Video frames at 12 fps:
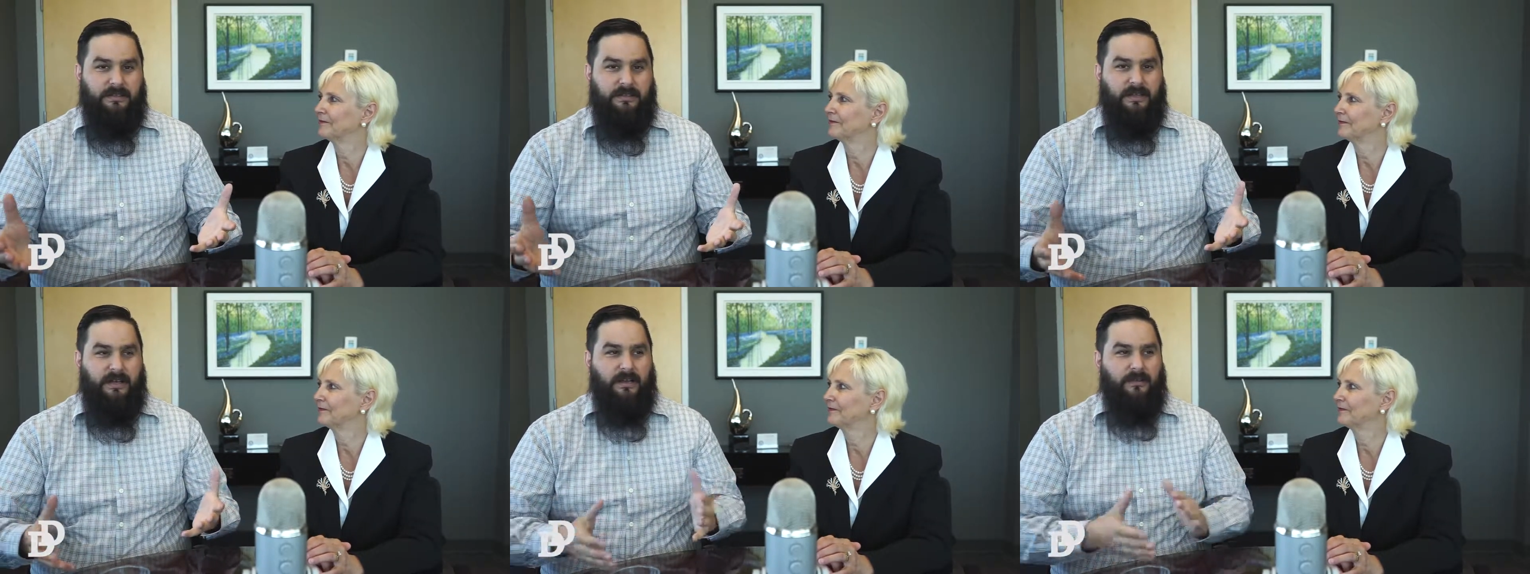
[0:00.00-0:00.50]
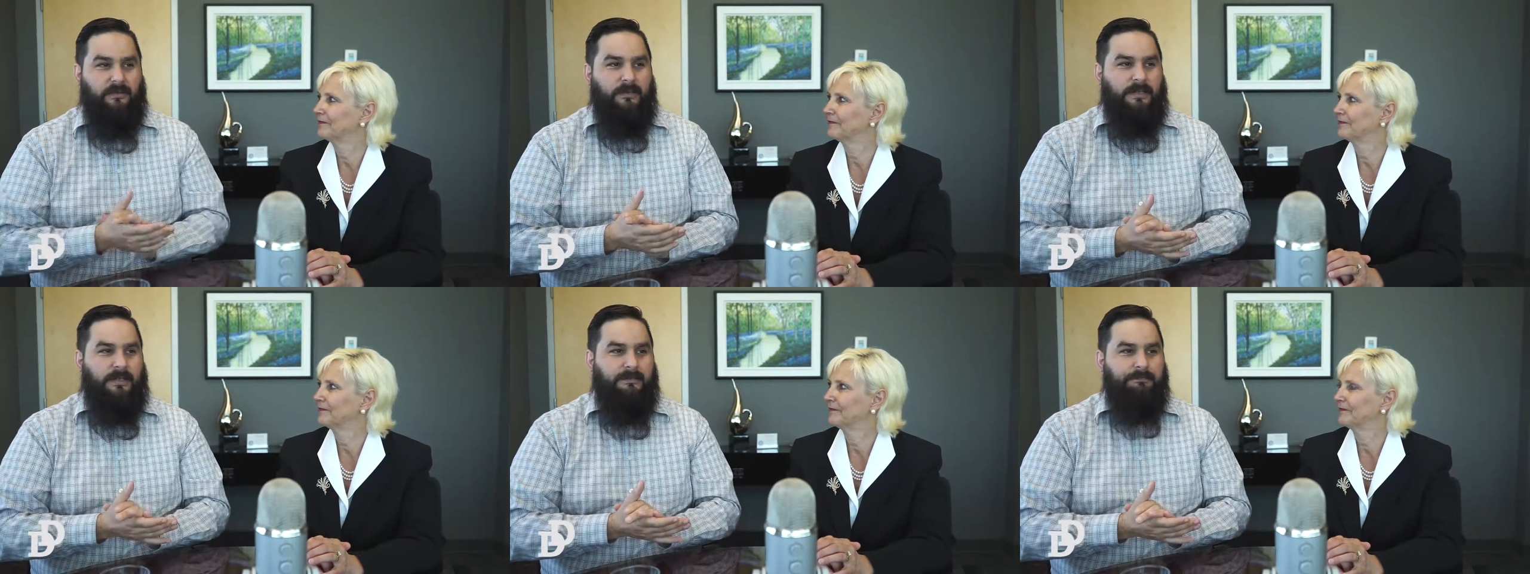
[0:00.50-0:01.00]

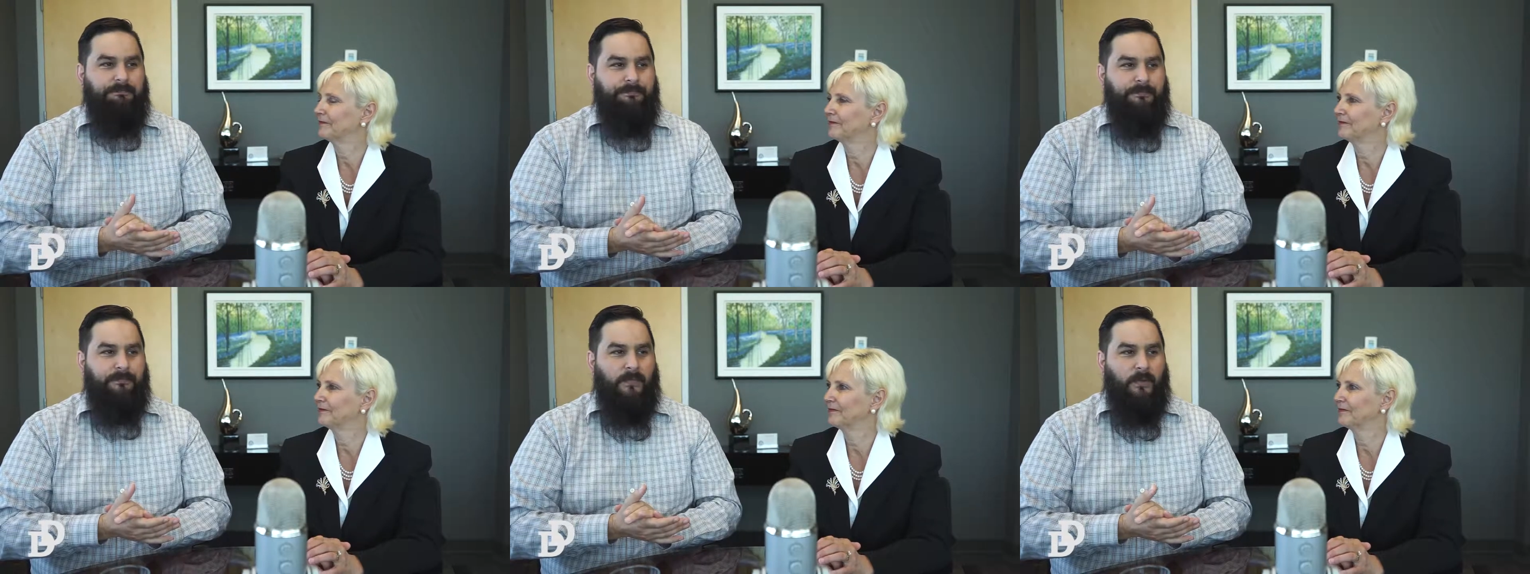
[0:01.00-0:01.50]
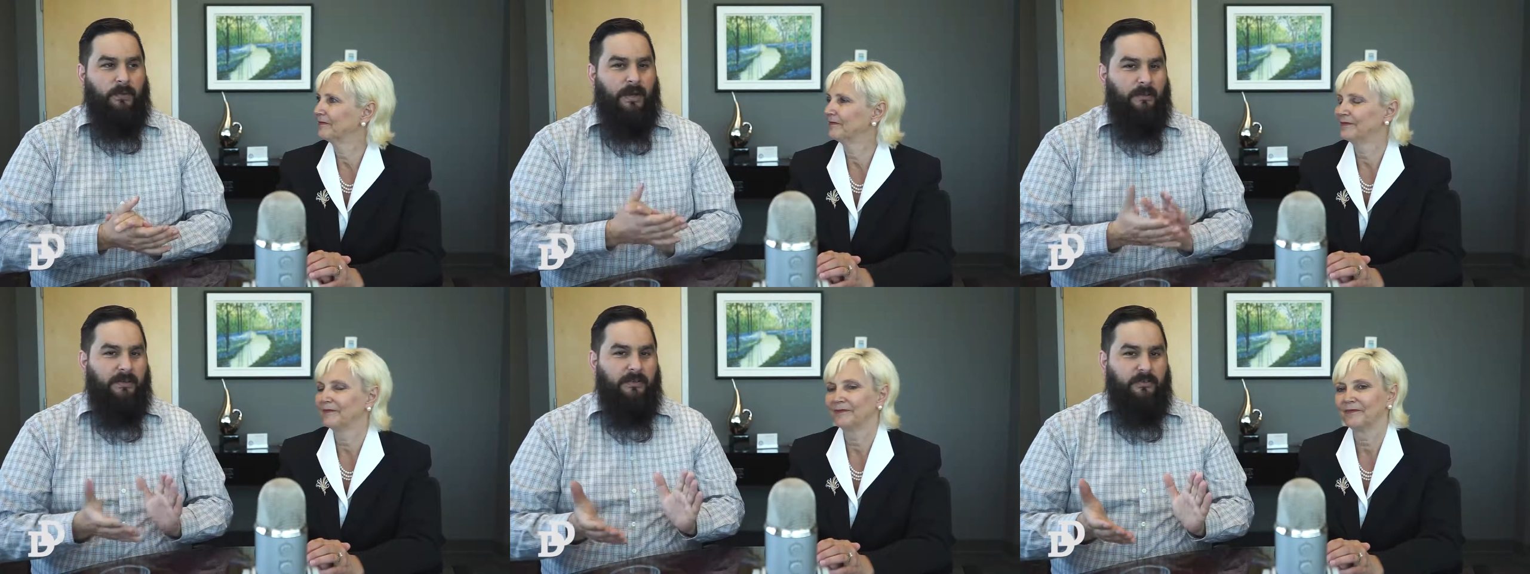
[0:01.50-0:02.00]
Speaker 1: Now, what
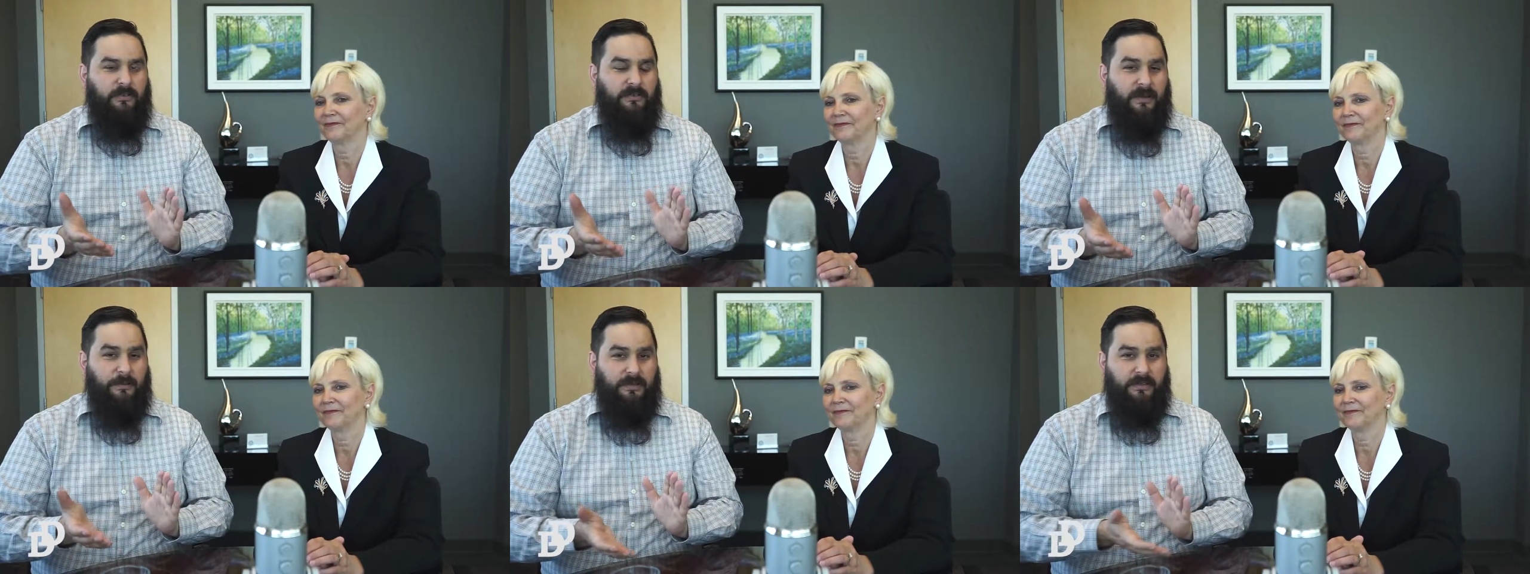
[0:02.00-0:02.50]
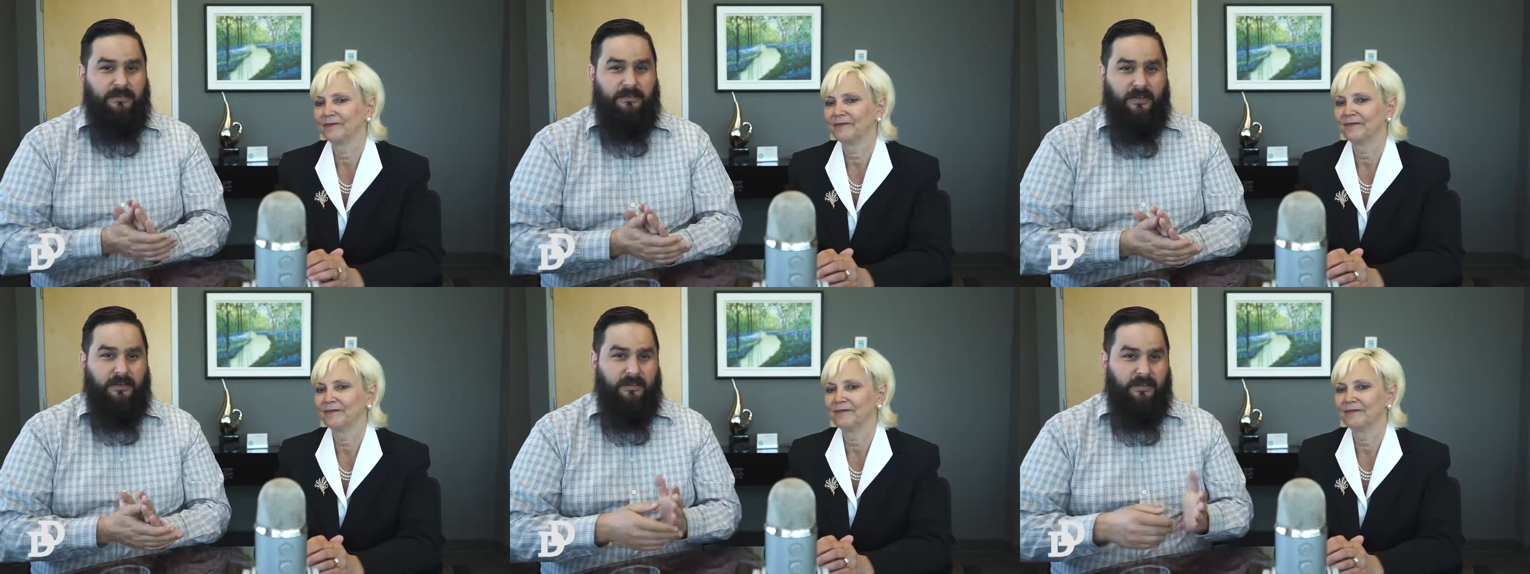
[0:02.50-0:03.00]
I'm going to do is I'm going to
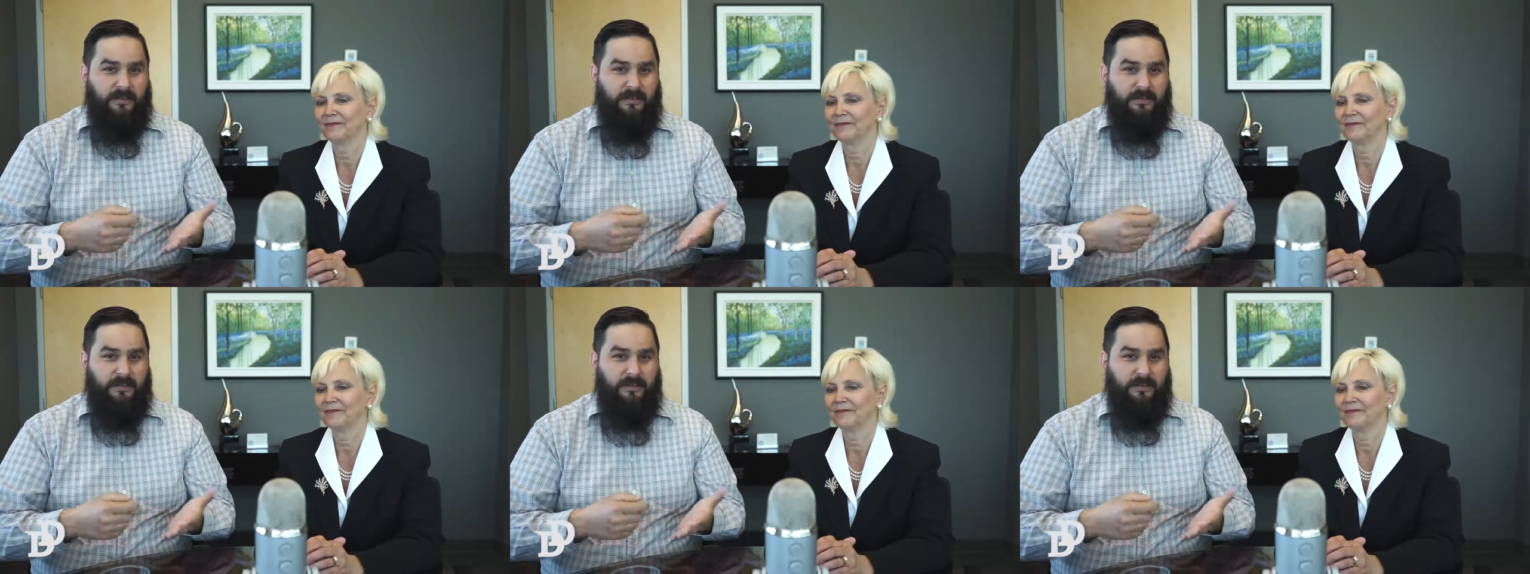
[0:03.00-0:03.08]
start.